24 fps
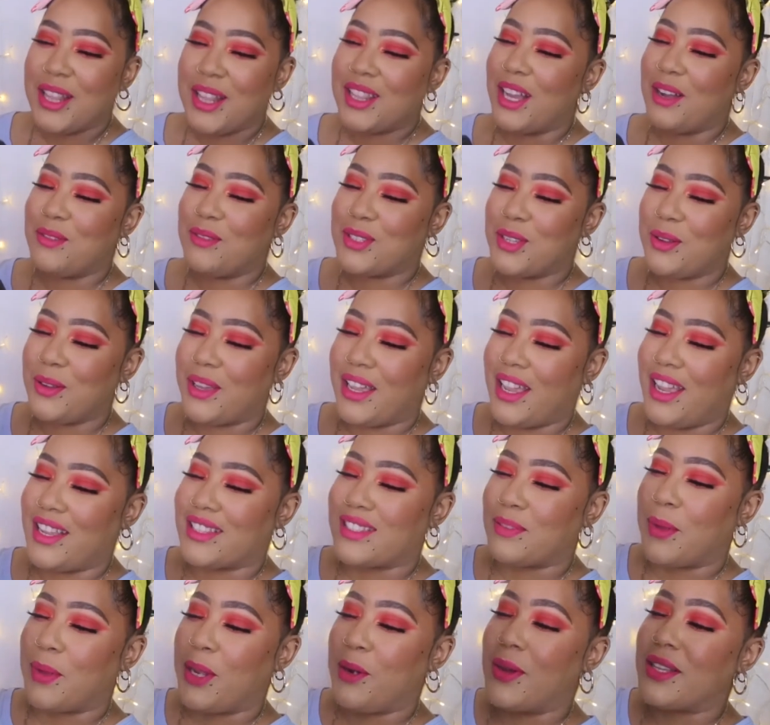like i'm so cute
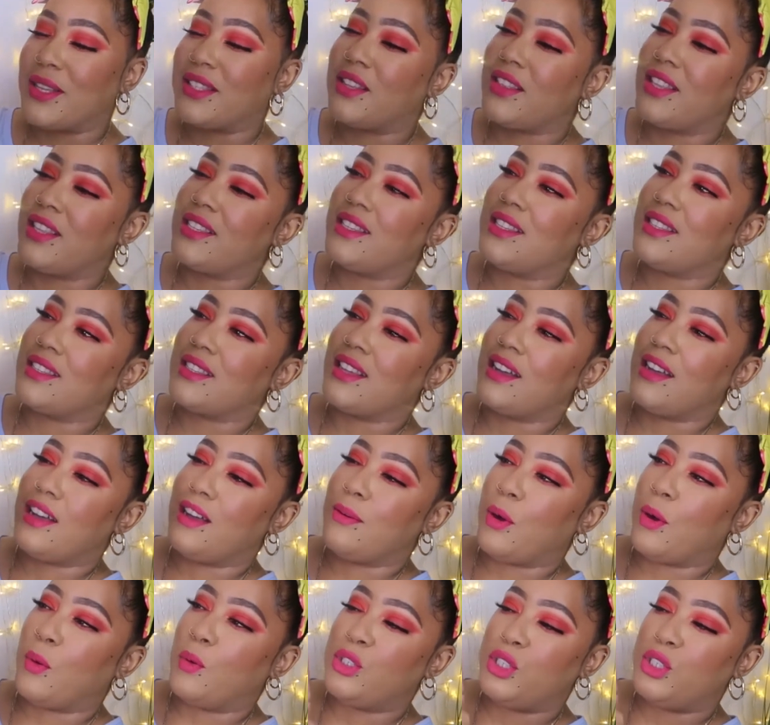but anyway so this is
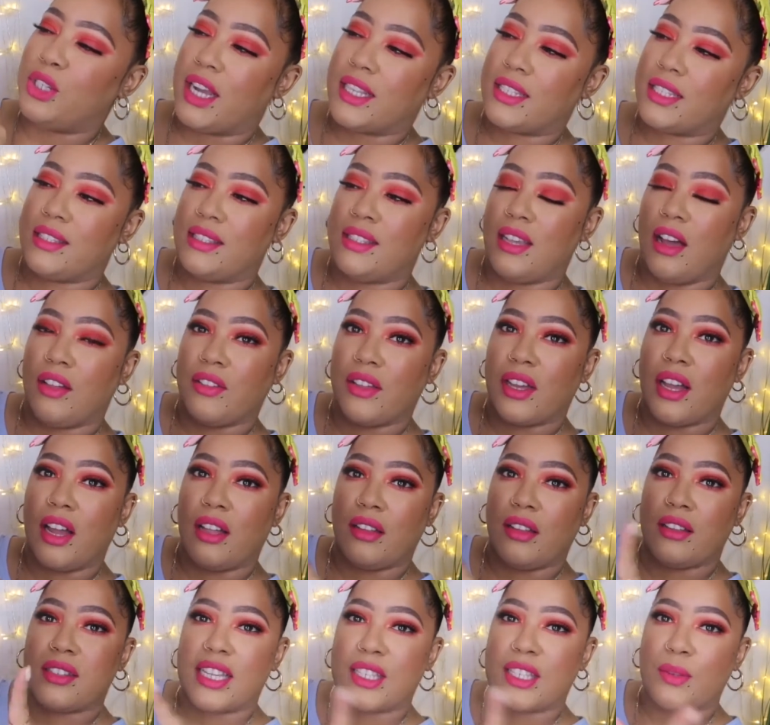um i want you guys to see all the
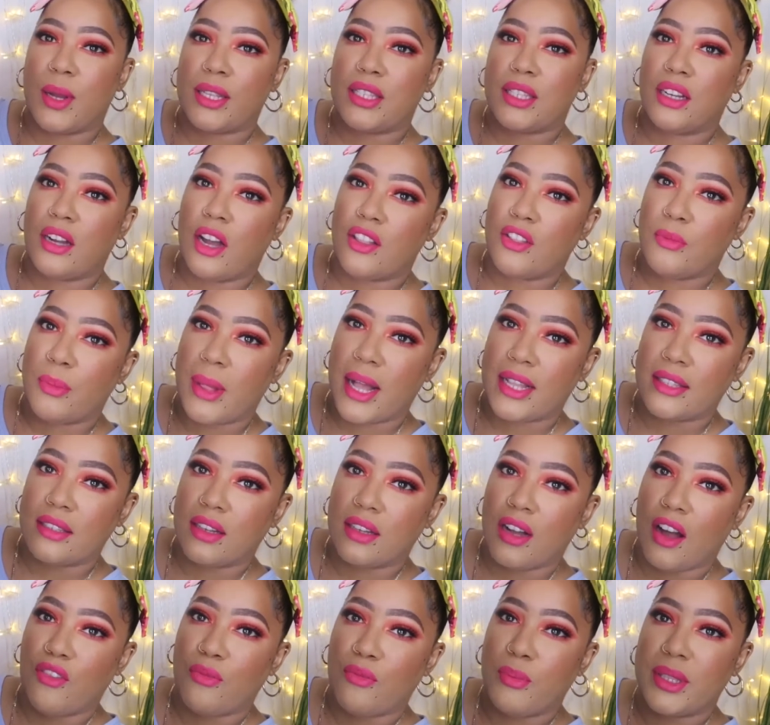colors that's why i took all the
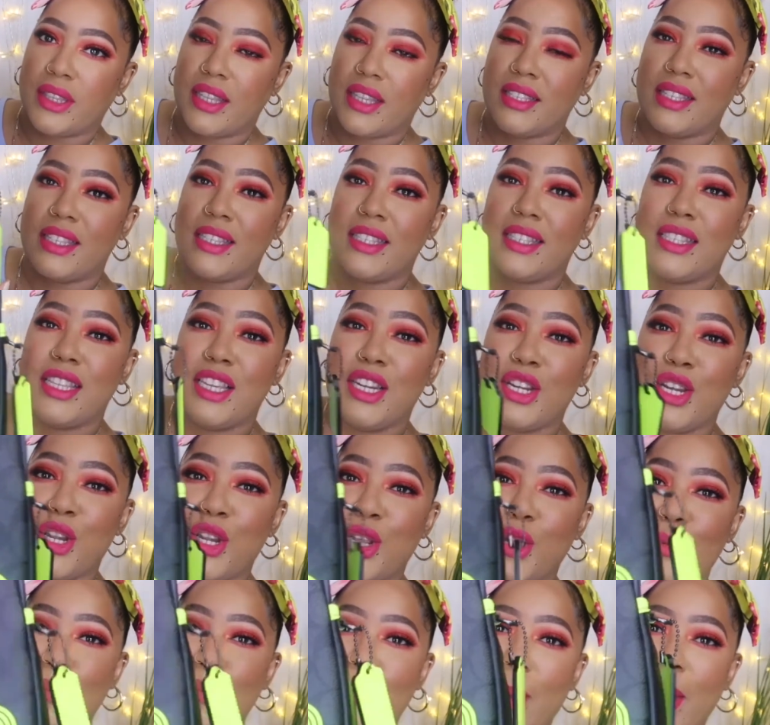plastic off but this is the
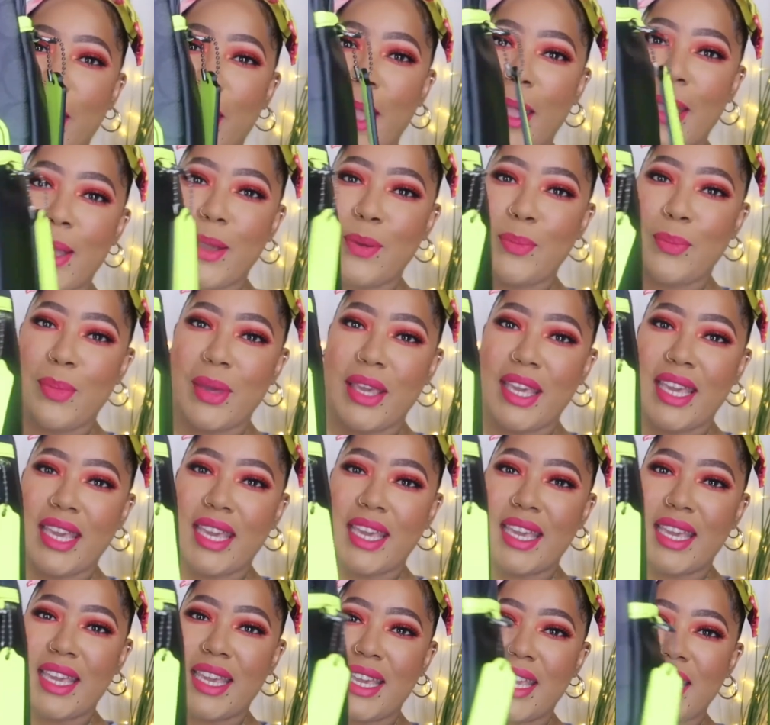new
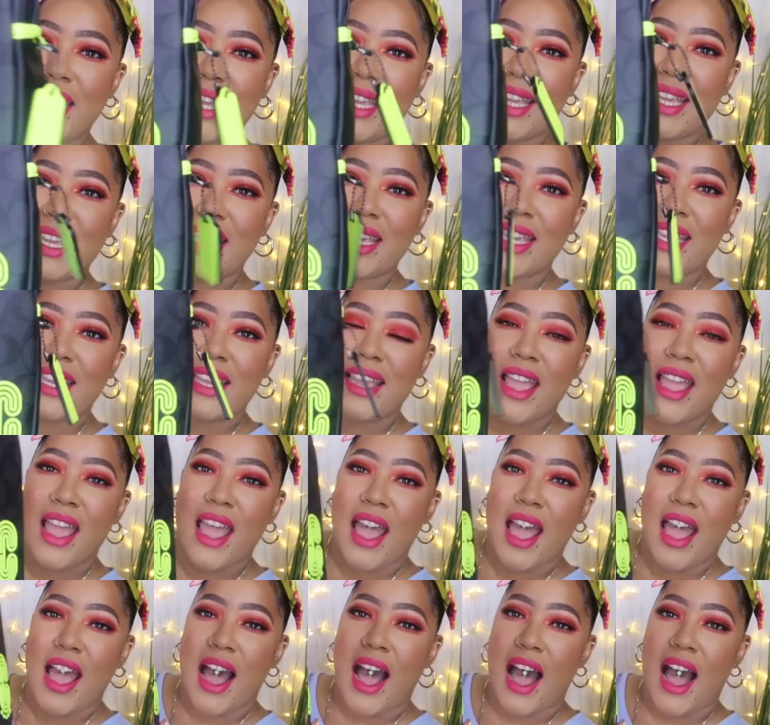baby
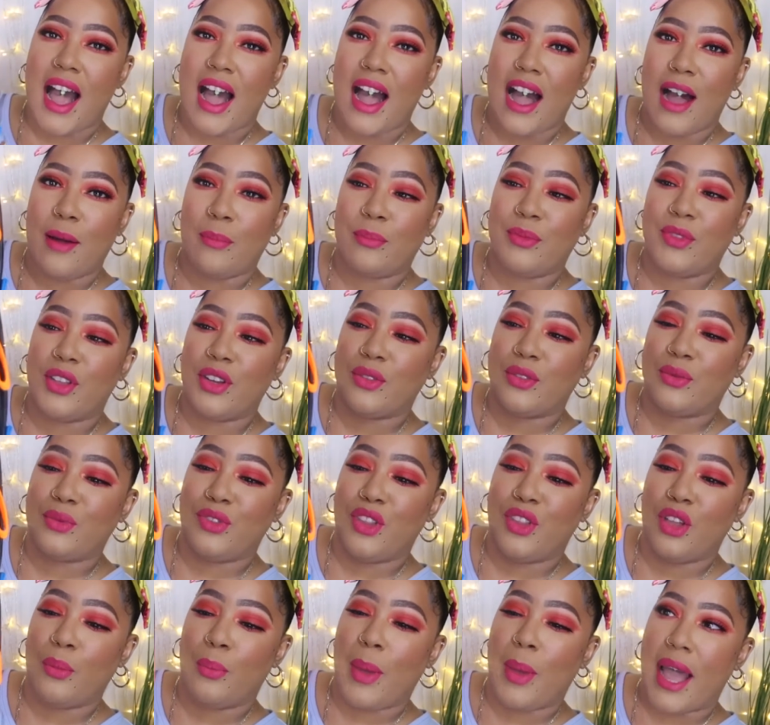um the
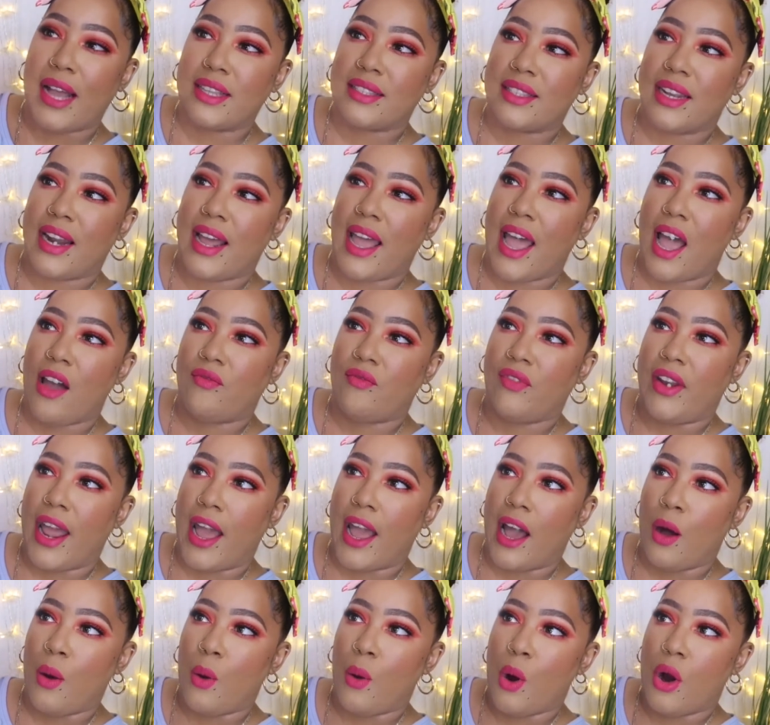the bags that i have
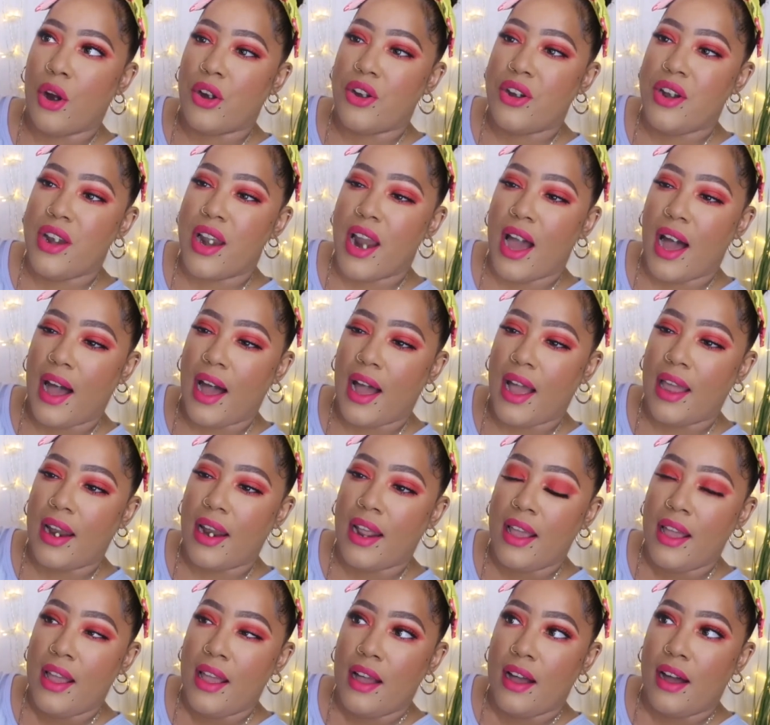now are not
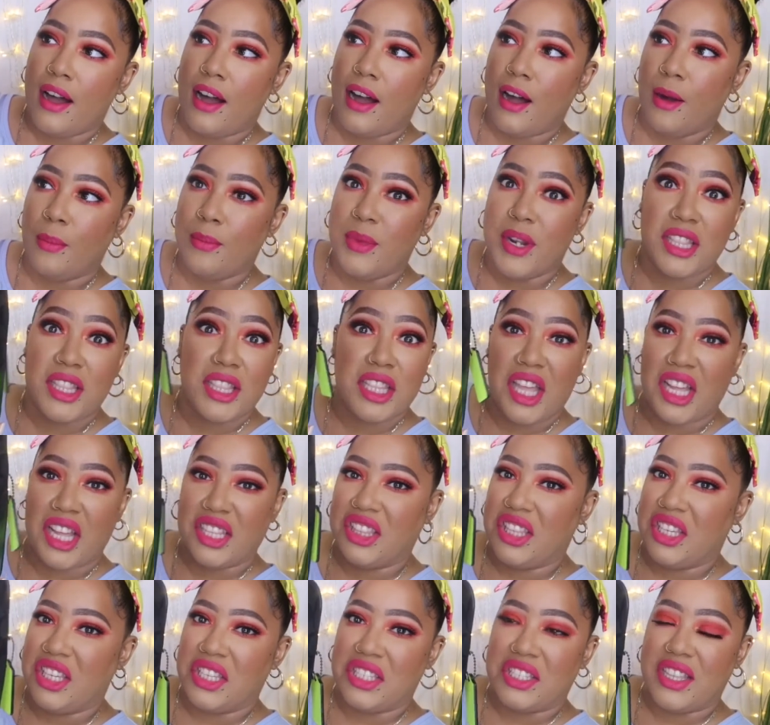um nothing
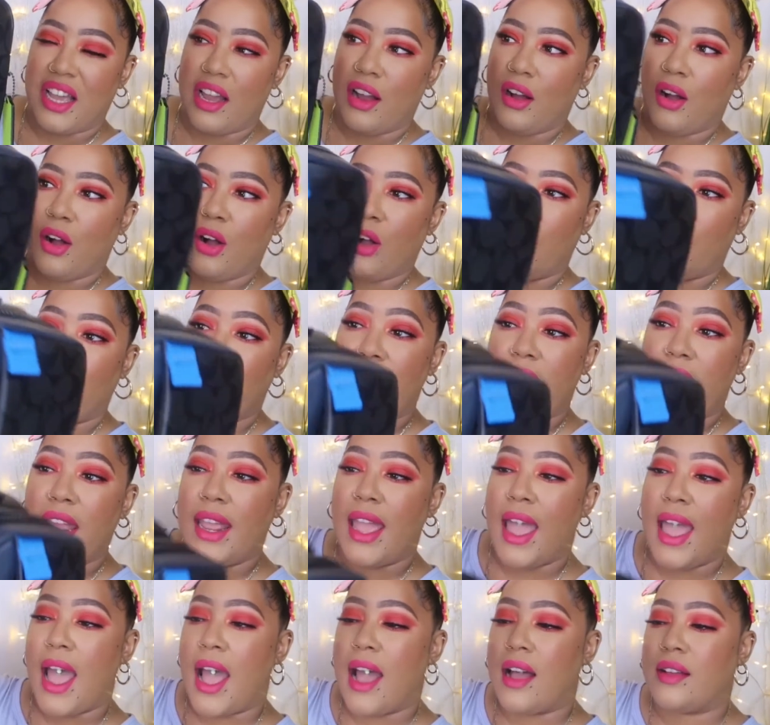like this at all
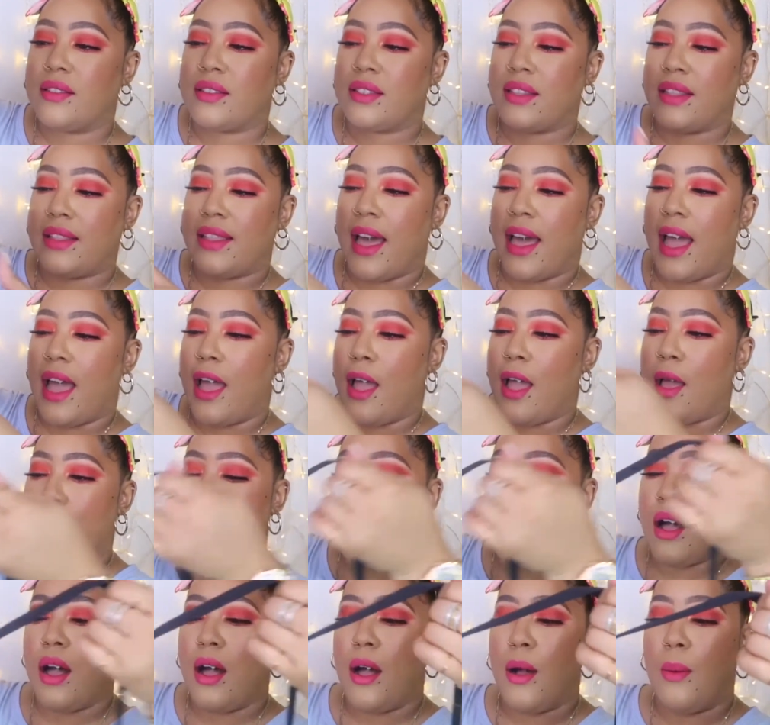it has that
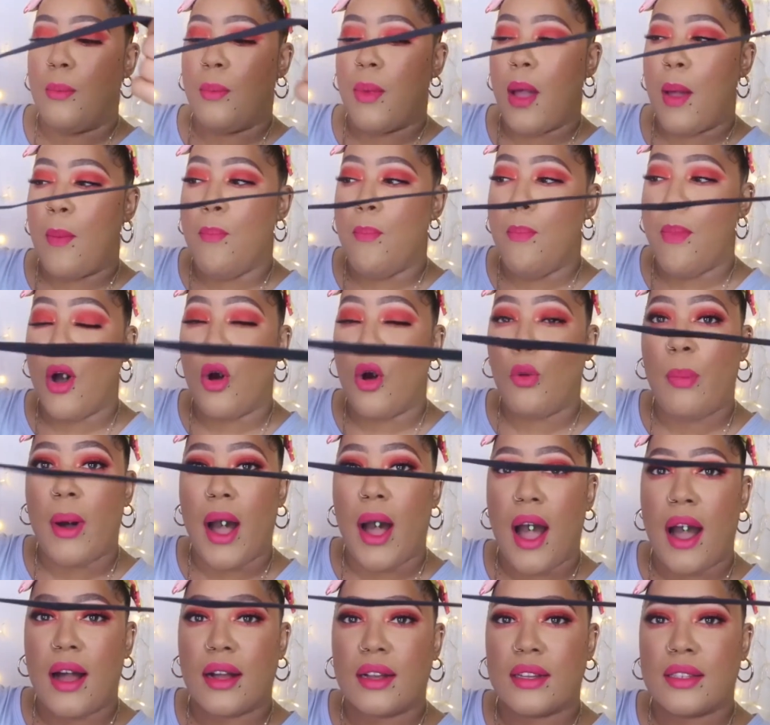um
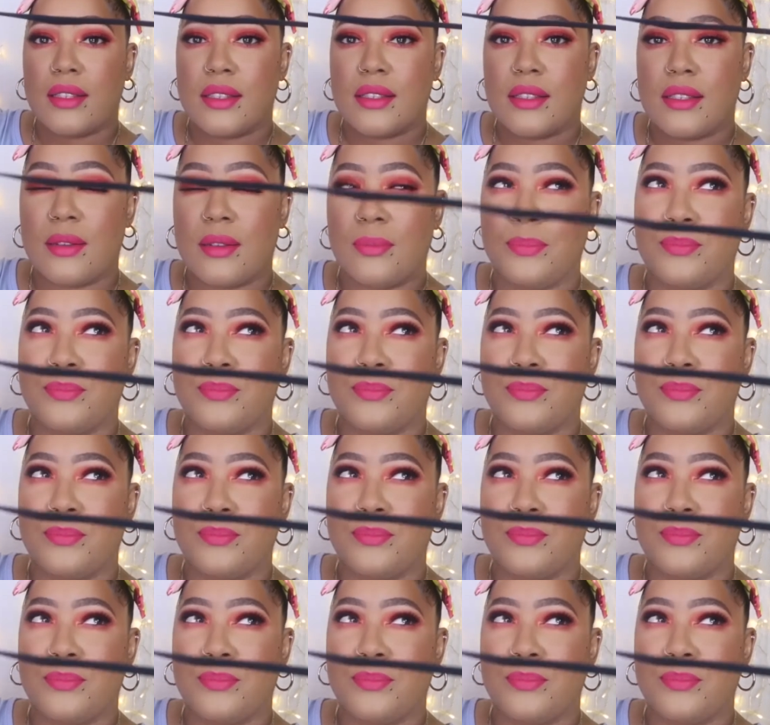mailbox